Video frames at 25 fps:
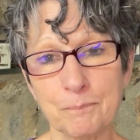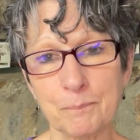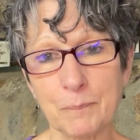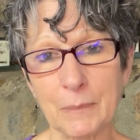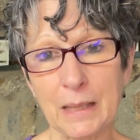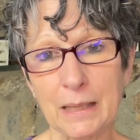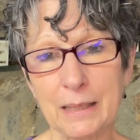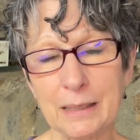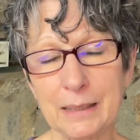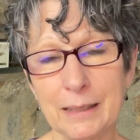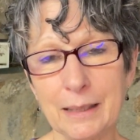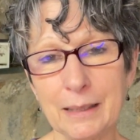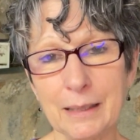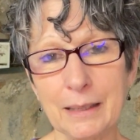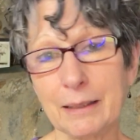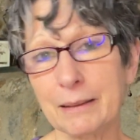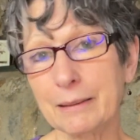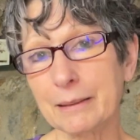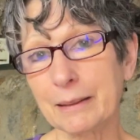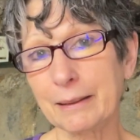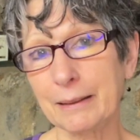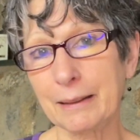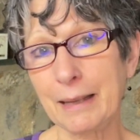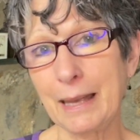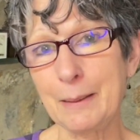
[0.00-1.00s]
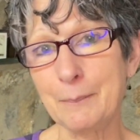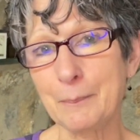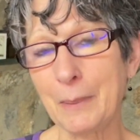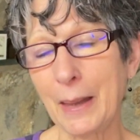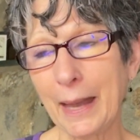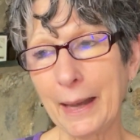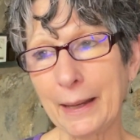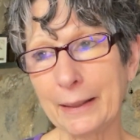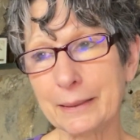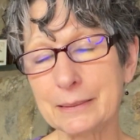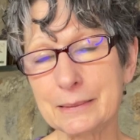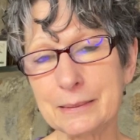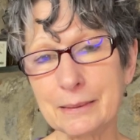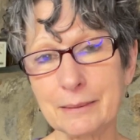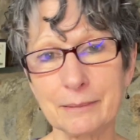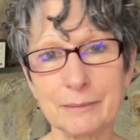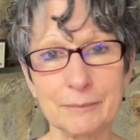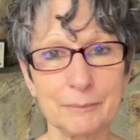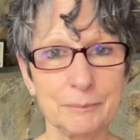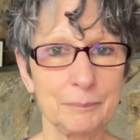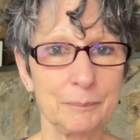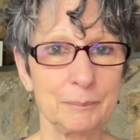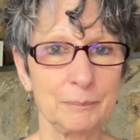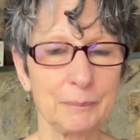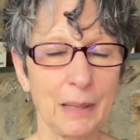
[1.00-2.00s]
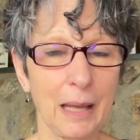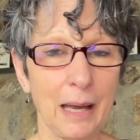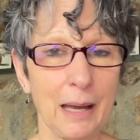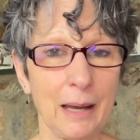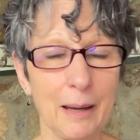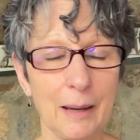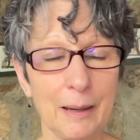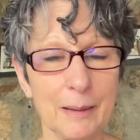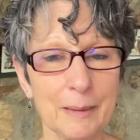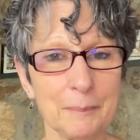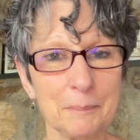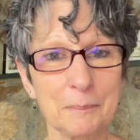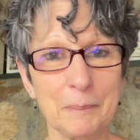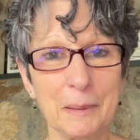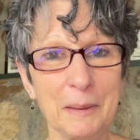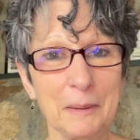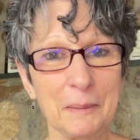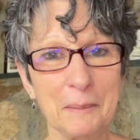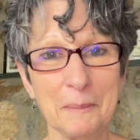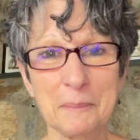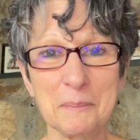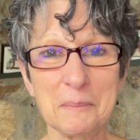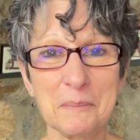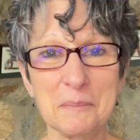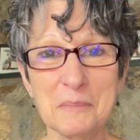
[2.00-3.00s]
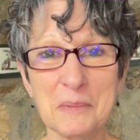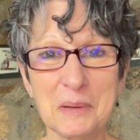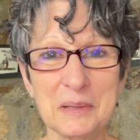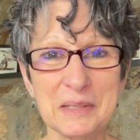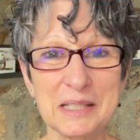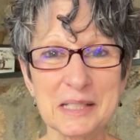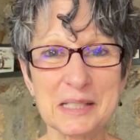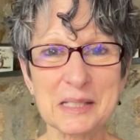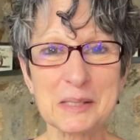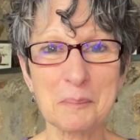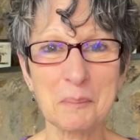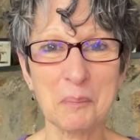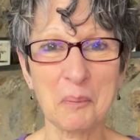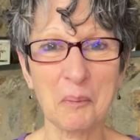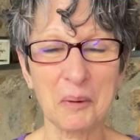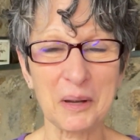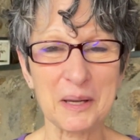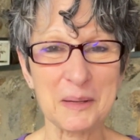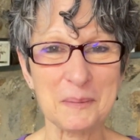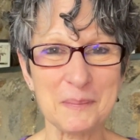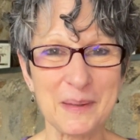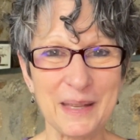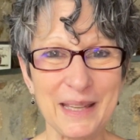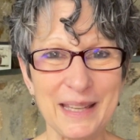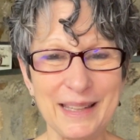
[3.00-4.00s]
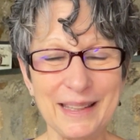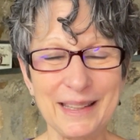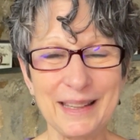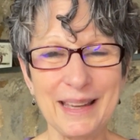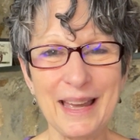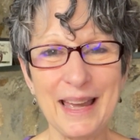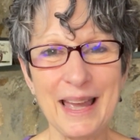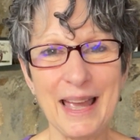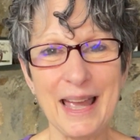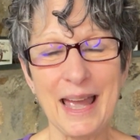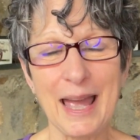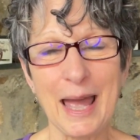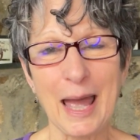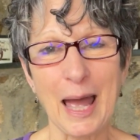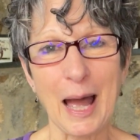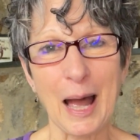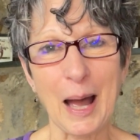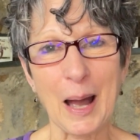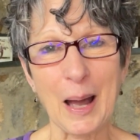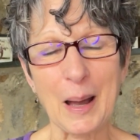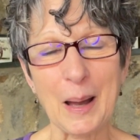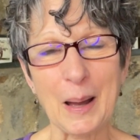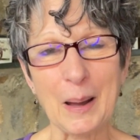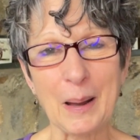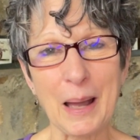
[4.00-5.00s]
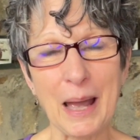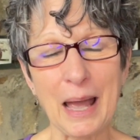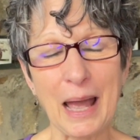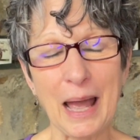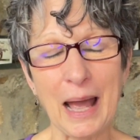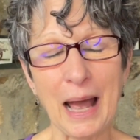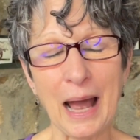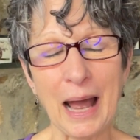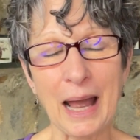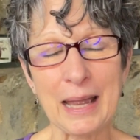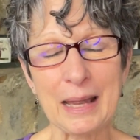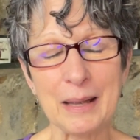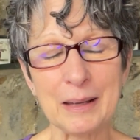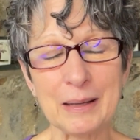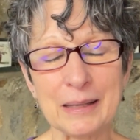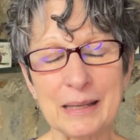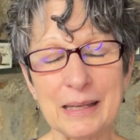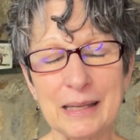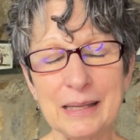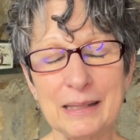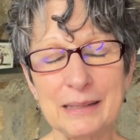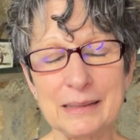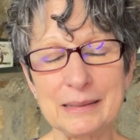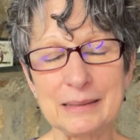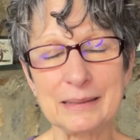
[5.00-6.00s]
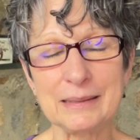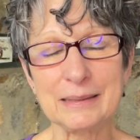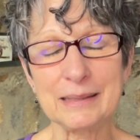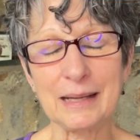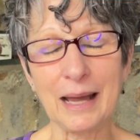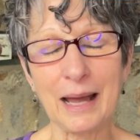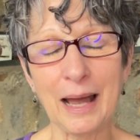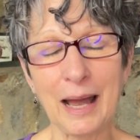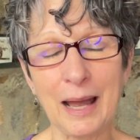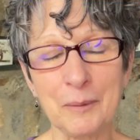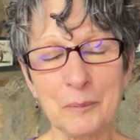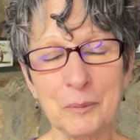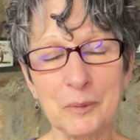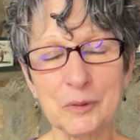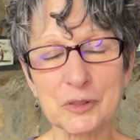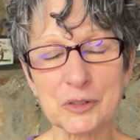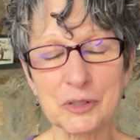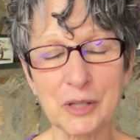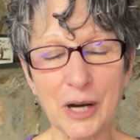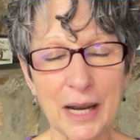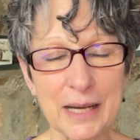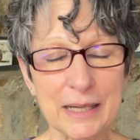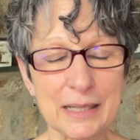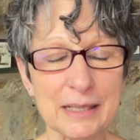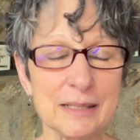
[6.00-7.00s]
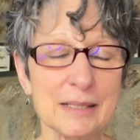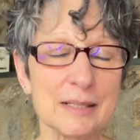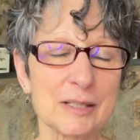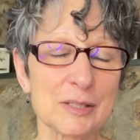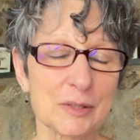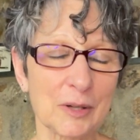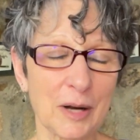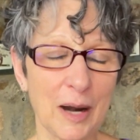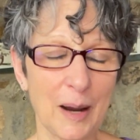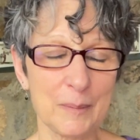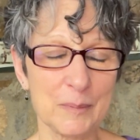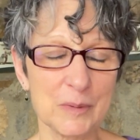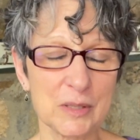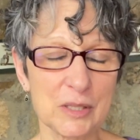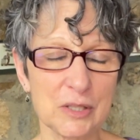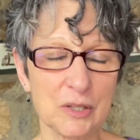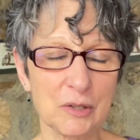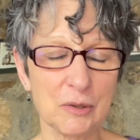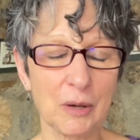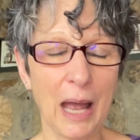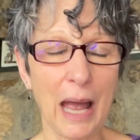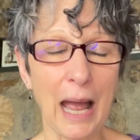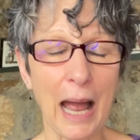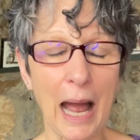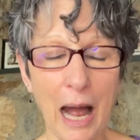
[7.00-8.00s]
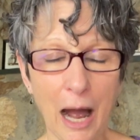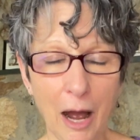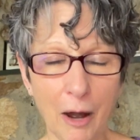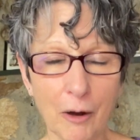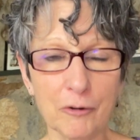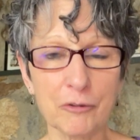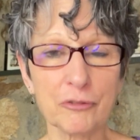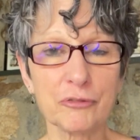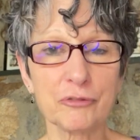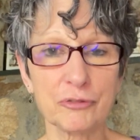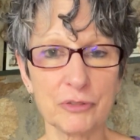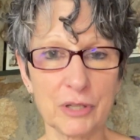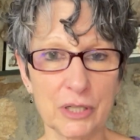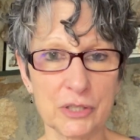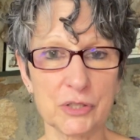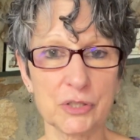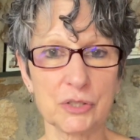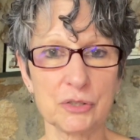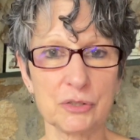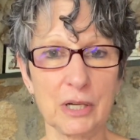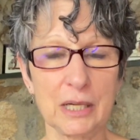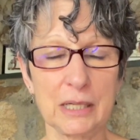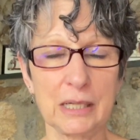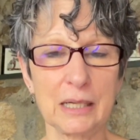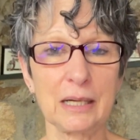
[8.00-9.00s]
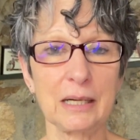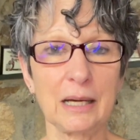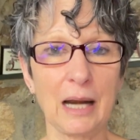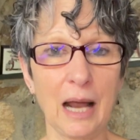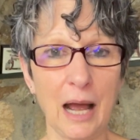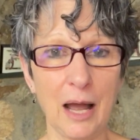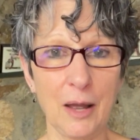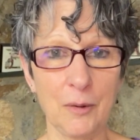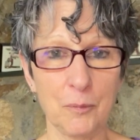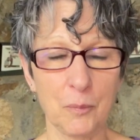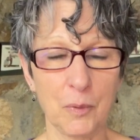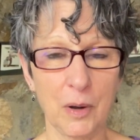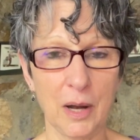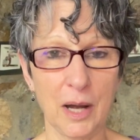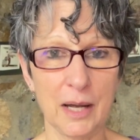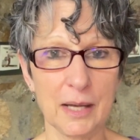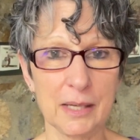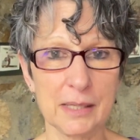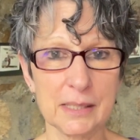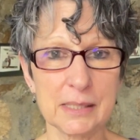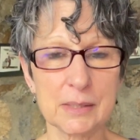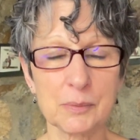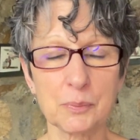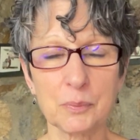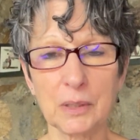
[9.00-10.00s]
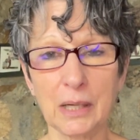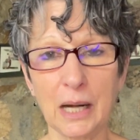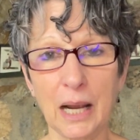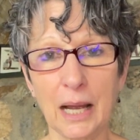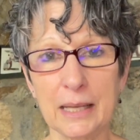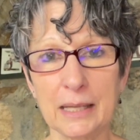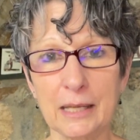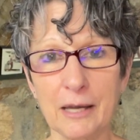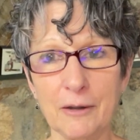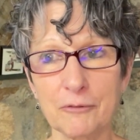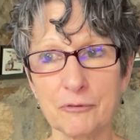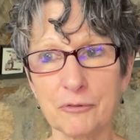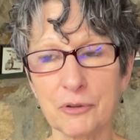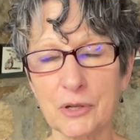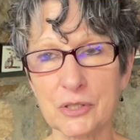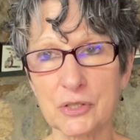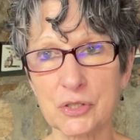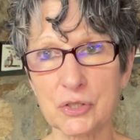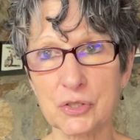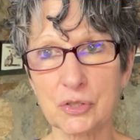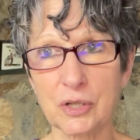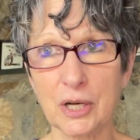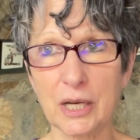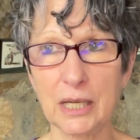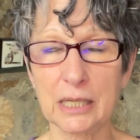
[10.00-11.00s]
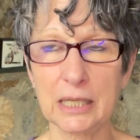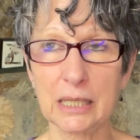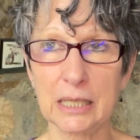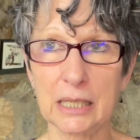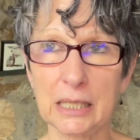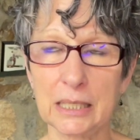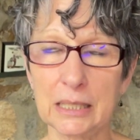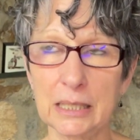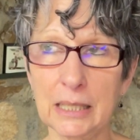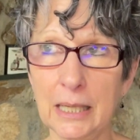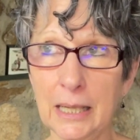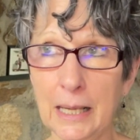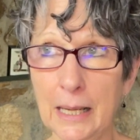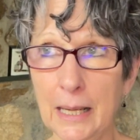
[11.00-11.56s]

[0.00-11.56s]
it came back to disappoint me. I will try to describe to you how frustrated I was. When I get frustrated,